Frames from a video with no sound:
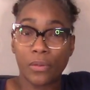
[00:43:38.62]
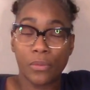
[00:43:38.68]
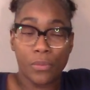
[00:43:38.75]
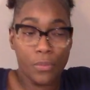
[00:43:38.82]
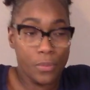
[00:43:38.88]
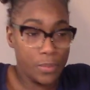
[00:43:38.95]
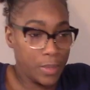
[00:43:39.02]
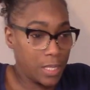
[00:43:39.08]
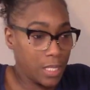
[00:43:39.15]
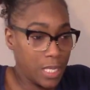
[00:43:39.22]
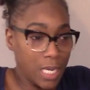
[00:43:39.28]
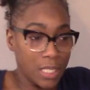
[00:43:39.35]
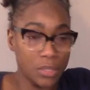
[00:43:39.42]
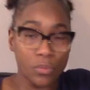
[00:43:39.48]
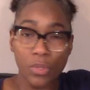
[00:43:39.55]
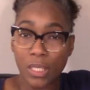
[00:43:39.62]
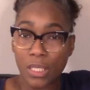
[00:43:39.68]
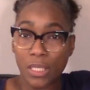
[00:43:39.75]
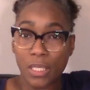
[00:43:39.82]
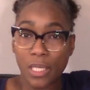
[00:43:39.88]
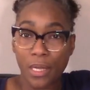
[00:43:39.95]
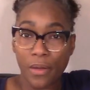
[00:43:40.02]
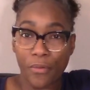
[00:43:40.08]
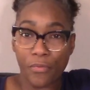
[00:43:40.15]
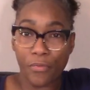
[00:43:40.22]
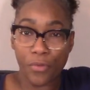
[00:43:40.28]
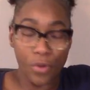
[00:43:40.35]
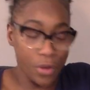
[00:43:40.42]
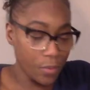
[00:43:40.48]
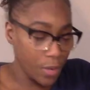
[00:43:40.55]
I mean, that's what it's there
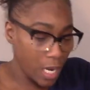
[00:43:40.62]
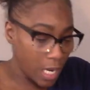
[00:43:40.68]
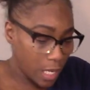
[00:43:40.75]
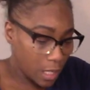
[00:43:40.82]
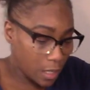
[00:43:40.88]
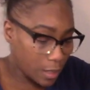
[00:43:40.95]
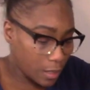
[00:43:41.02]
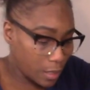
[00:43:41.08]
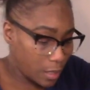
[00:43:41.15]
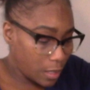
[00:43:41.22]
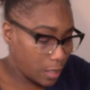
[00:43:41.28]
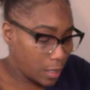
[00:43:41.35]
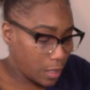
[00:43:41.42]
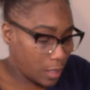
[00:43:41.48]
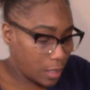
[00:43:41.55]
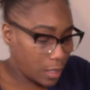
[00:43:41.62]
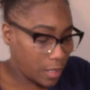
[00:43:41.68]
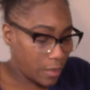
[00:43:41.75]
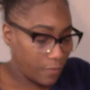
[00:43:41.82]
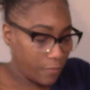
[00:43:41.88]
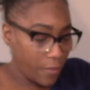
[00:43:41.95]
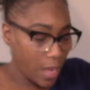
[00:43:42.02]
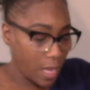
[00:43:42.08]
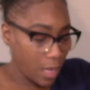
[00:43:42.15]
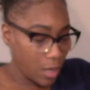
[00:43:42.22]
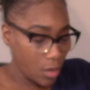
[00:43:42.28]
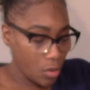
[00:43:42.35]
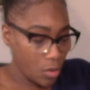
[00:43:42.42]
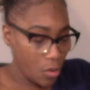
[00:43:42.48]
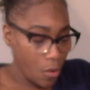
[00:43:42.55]
for, right? If I
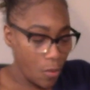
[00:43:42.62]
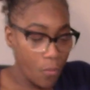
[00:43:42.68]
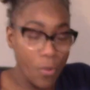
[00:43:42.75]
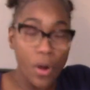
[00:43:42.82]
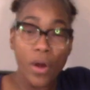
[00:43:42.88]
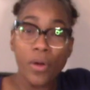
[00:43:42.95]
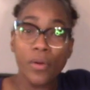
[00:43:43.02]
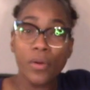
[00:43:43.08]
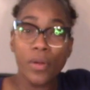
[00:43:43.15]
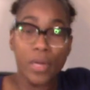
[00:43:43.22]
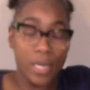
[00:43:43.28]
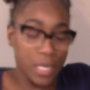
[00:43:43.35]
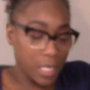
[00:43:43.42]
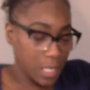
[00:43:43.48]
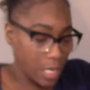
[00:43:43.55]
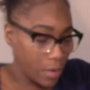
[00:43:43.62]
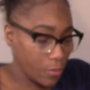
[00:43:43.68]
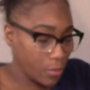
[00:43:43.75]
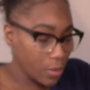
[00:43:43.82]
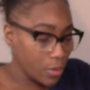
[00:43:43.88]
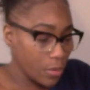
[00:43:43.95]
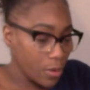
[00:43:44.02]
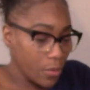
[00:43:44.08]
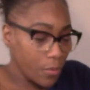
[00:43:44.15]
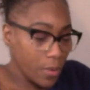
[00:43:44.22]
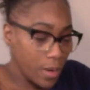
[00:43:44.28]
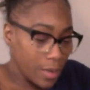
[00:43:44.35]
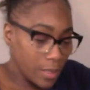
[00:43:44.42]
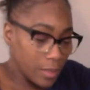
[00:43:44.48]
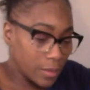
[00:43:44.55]
could go and work, and I would go and
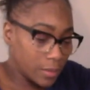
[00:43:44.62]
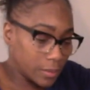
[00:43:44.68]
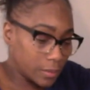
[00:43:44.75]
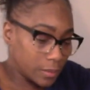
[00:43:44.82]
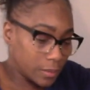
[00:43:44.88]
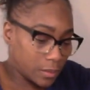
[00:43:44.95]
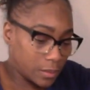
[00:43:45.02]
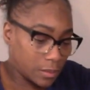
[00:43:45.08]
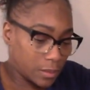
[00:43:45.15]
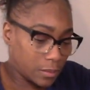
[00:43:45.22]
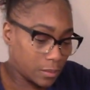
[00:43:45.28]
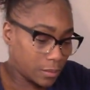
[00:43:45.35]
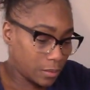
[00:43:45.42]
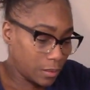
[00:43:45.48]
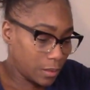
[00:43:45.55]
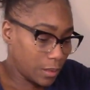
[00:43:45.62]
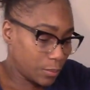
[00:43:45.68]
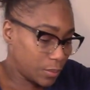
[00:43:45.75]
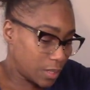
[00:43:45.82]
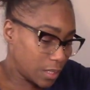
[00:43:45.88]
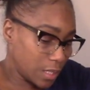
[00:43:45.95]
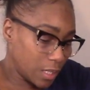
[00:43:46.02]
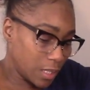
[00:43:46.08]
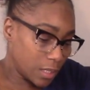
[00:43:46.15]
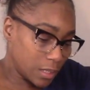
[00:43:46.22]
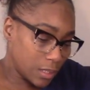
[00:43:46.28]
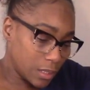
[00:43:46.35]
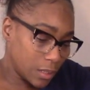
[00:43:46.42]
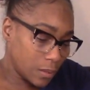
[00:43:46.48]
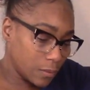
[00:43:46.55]
work. You know what I'm saying?
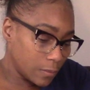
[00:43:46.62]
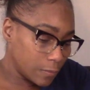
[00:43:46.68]
So,